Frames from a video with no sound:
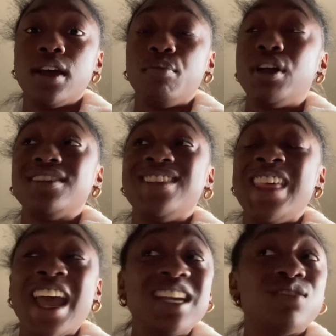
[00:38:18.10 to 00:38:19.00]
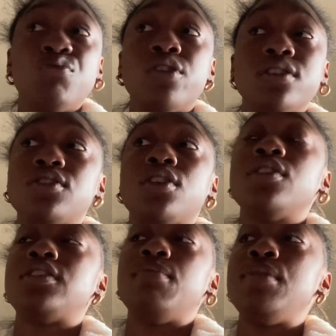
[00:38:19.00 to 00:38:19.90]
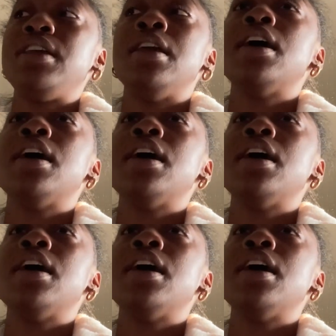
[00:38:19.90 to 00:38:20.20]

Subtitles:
because that is more uncertain to me